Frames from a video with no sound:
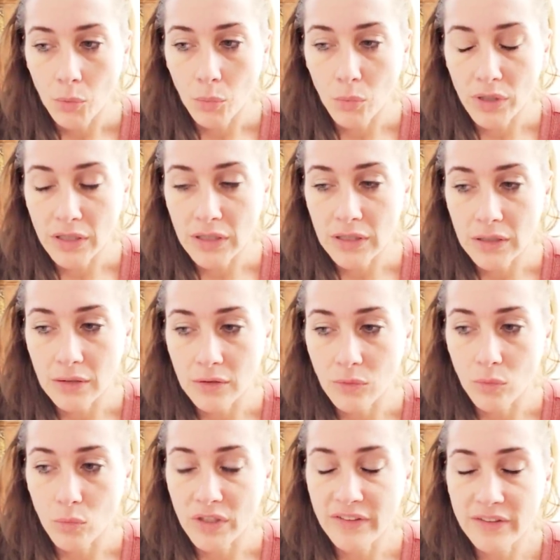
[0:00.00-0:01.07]
We
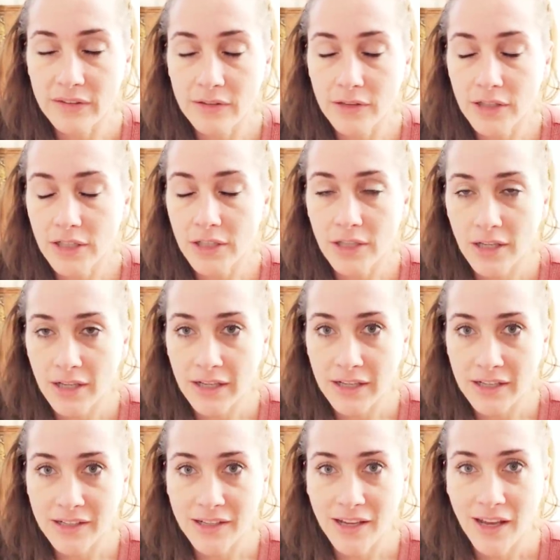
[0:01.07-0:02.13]
we stood in
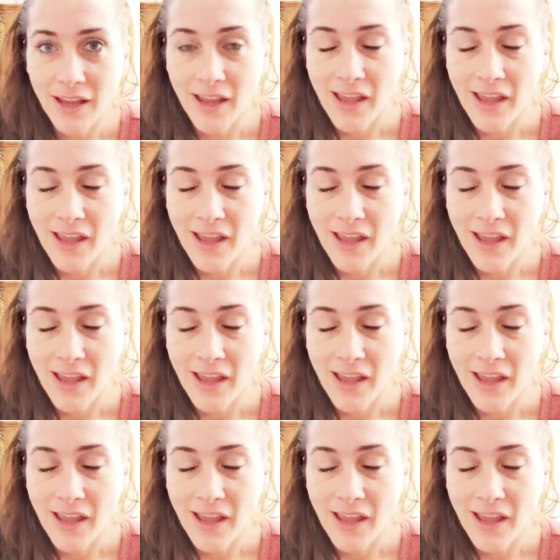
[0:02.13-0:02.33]
line